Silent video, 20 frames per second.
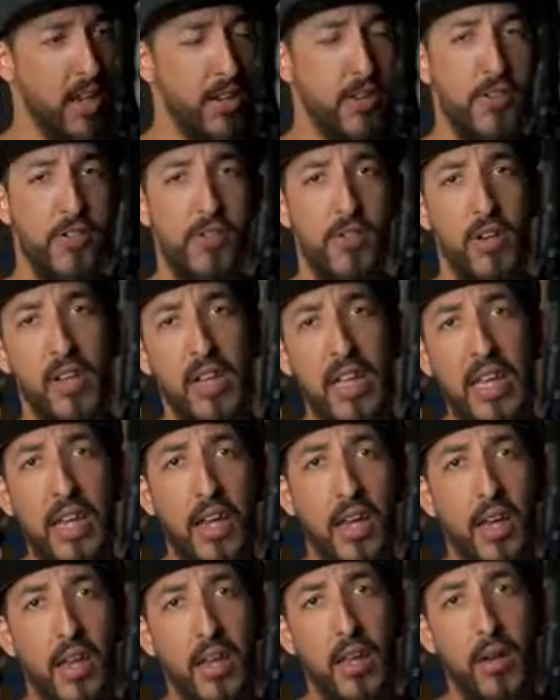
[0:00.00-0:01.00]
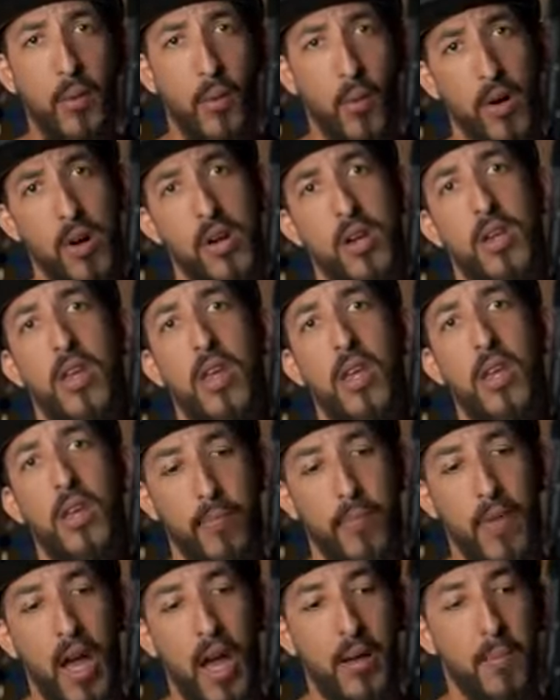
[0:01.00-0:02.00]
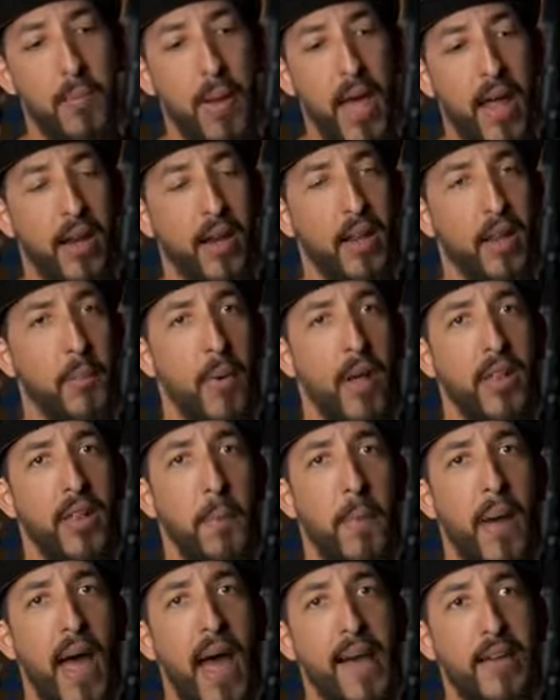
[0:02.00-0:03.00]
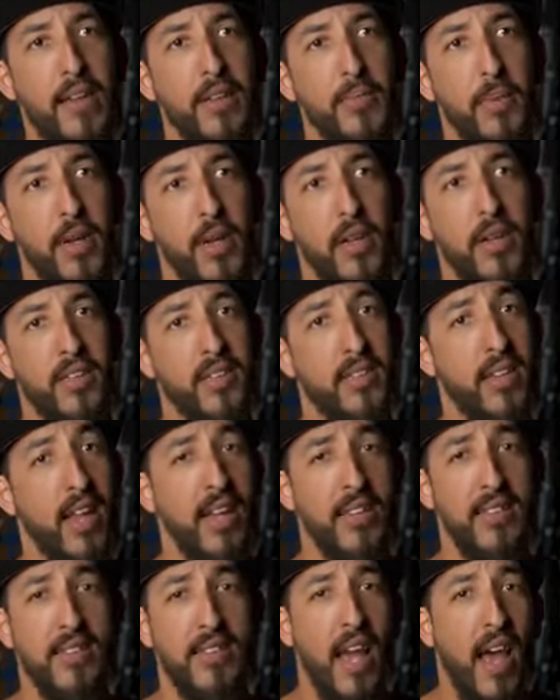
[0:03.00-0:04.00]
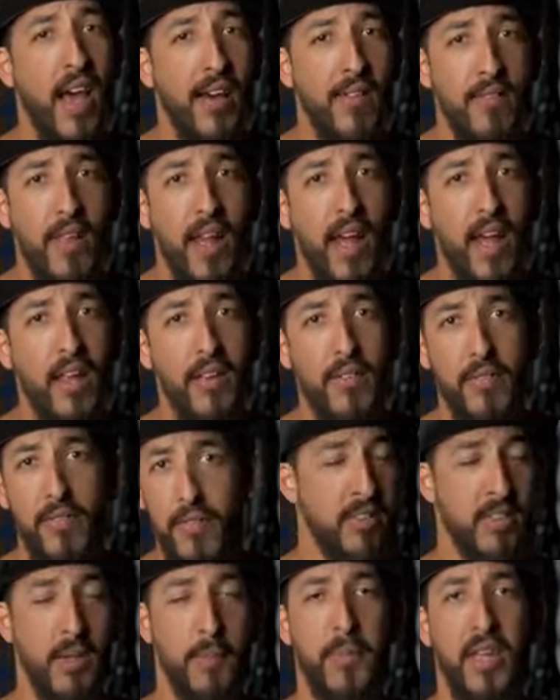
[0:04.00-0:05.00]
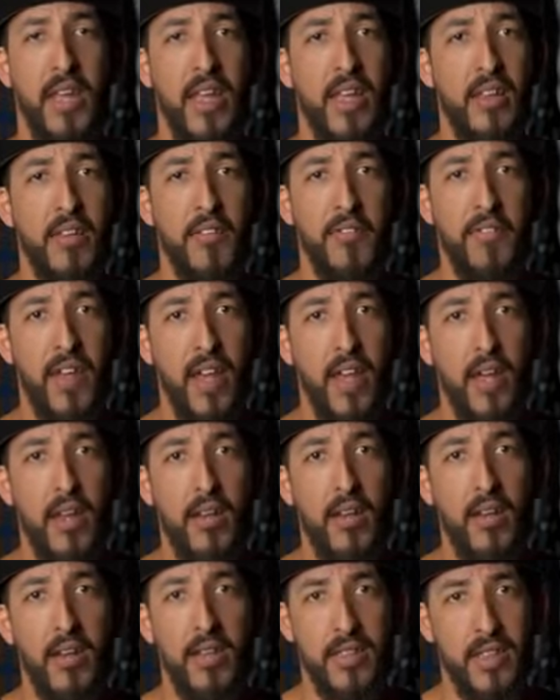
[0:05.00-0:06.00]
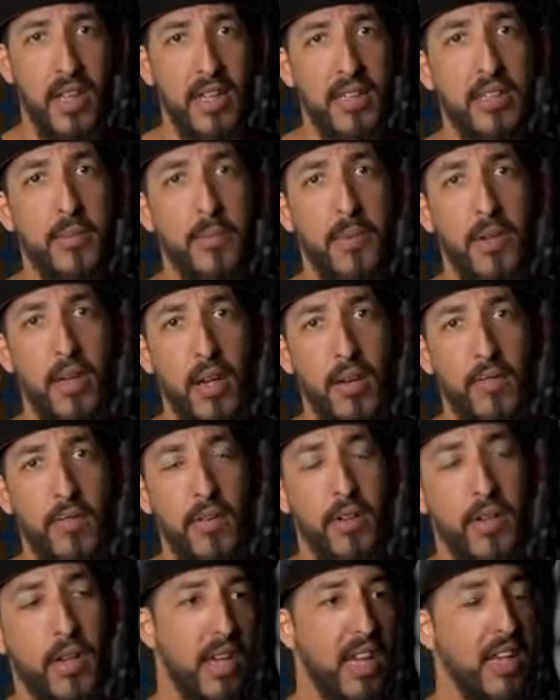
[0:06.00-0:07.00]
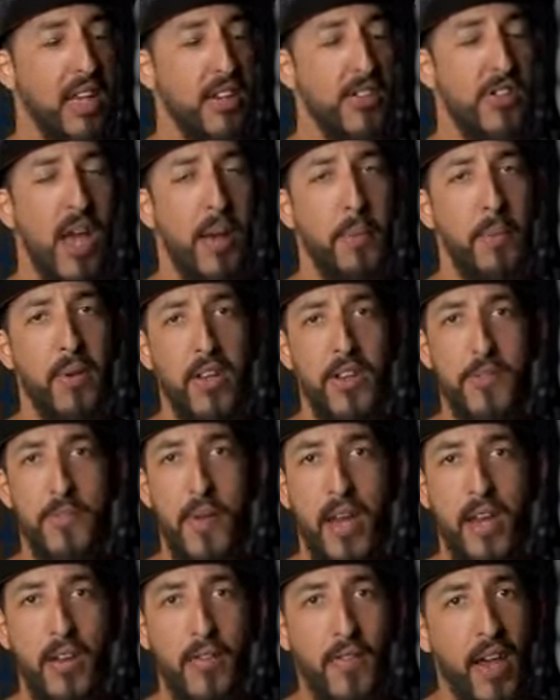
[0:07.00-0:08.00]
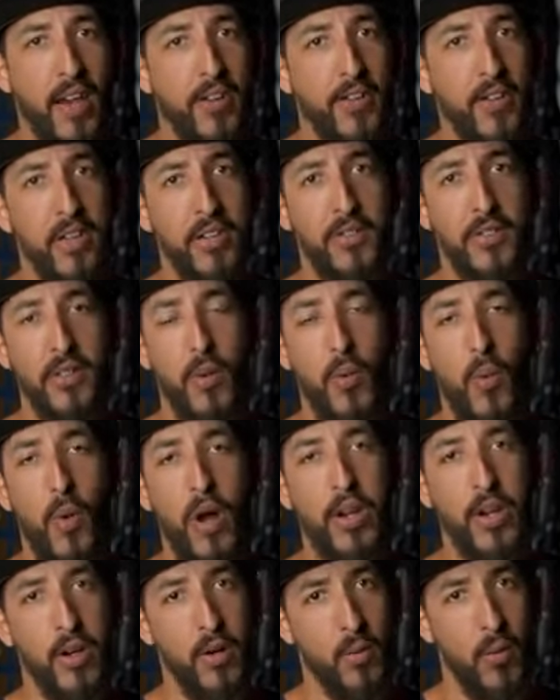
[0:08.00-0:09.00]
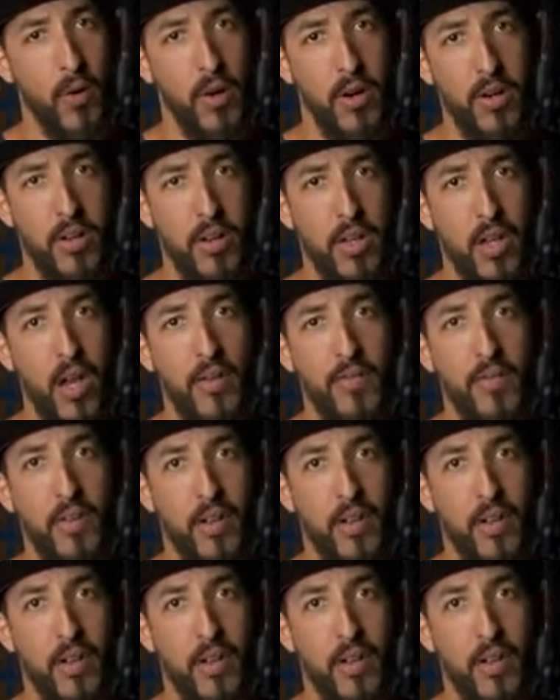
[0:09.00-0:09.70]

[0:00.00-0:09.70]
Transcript: industry leading in warranty, not patting them on the backs, but it's nice to have that. If something hit the fan, it's nice to be covered. Any Japanese manufacturer gives you a 1-year warranty off